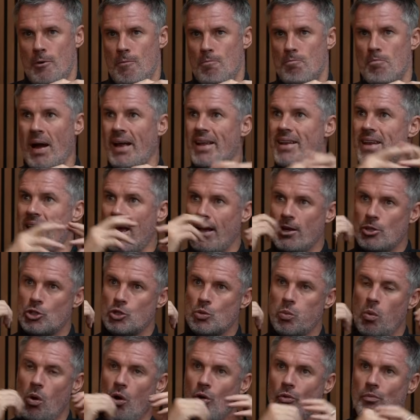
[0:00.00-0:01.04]
my next
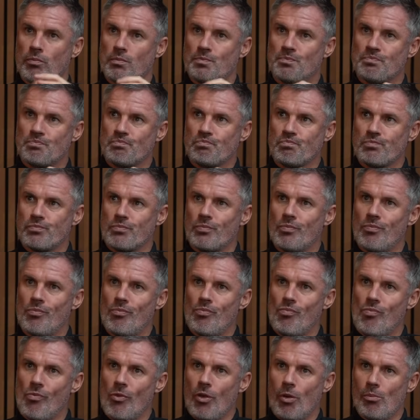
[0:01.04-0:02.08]
one,
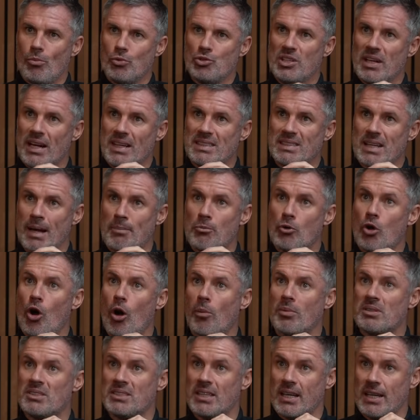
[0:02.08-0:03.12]
Monday night, I'm
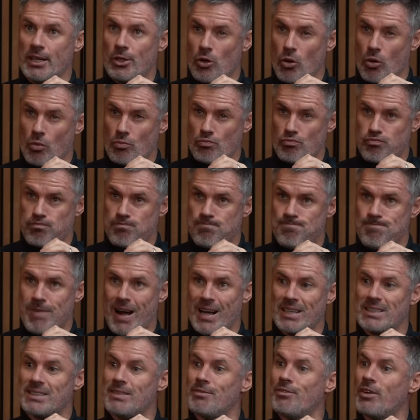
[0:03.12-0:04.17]
commentating on
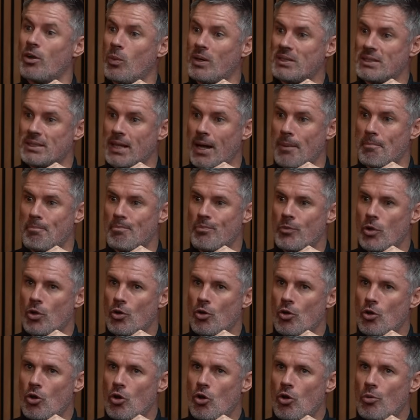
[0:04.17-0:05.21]
Aston Villa West Ham.
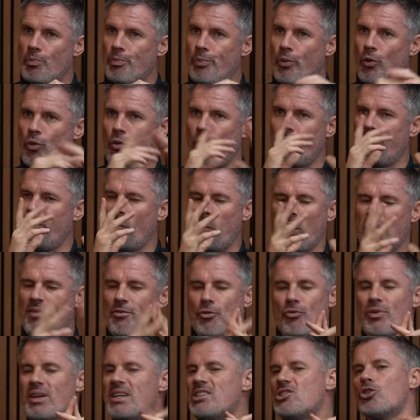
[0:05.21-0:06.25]
Okay. But for whatever
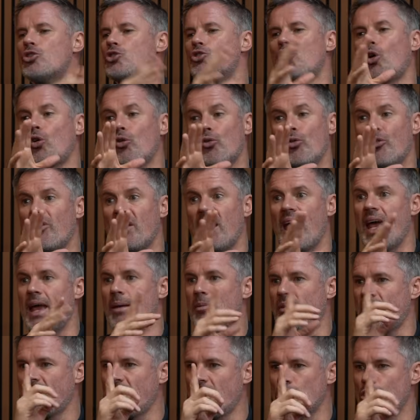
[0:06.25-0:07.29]
reason, there's not another game.
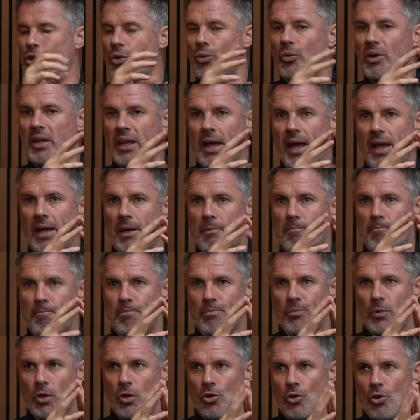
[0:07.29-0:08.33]
I think that's the only game.
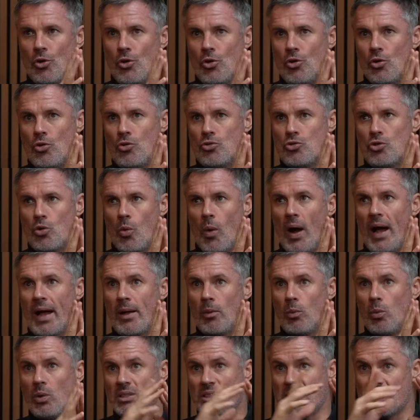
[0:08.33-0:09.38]
So I
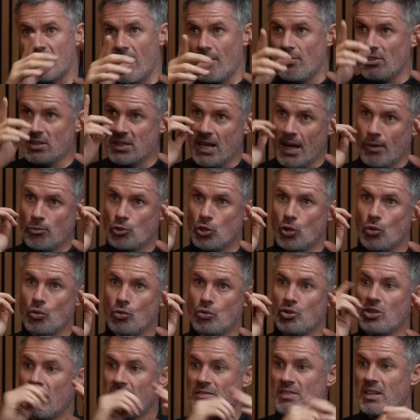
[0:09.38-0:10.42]
will travel down to
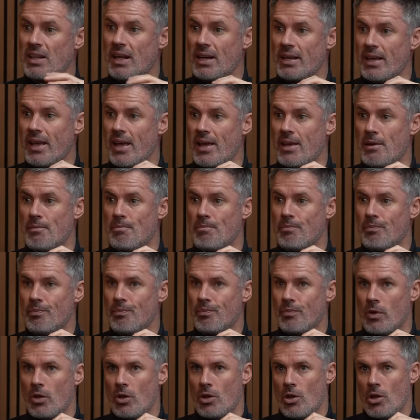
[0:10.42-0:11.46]
London after that game.
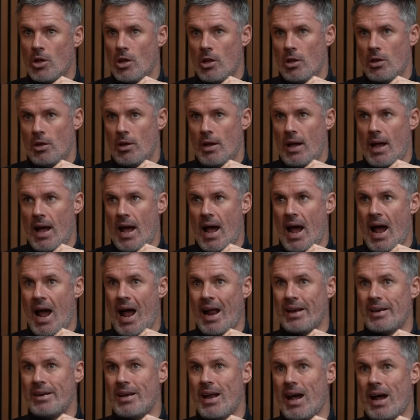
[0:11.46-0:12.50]

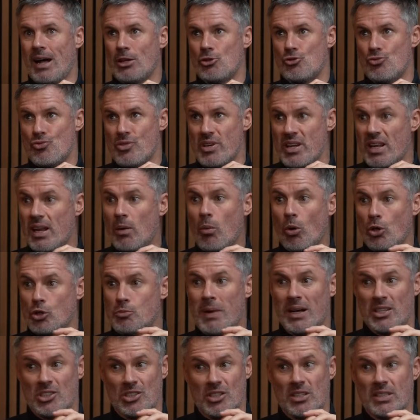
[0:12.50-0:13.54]
And I'd really watch
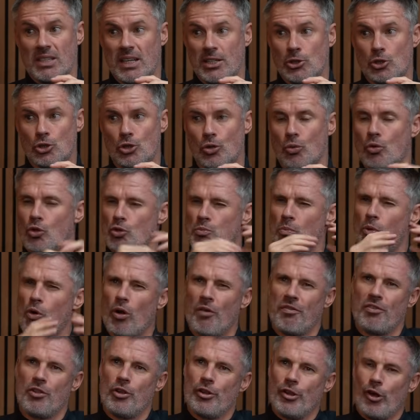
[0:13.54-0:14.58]
match of the day too. Because more
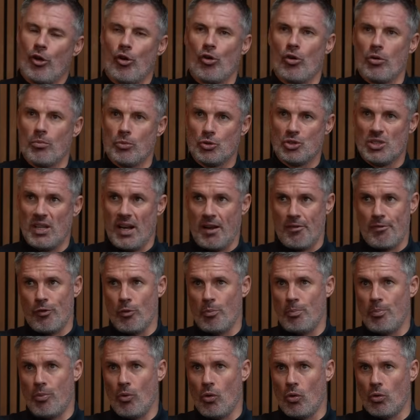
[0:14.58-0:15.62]
often than not on a Monday night
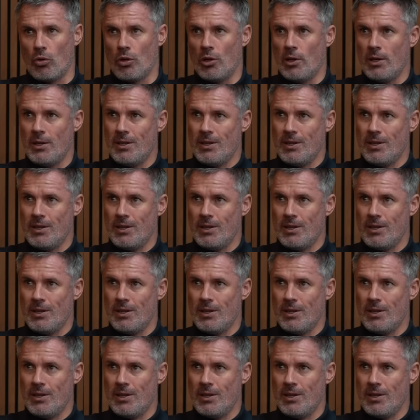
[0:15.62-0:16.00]
football,